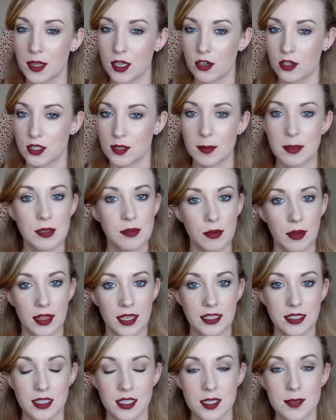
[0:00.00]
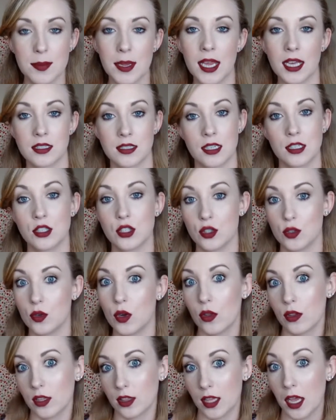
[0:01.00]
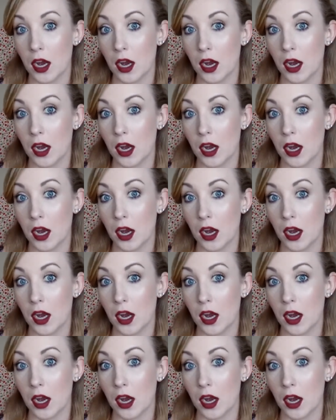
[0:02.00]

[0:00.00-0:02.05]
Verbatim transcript: of the Christmas releases because I do know that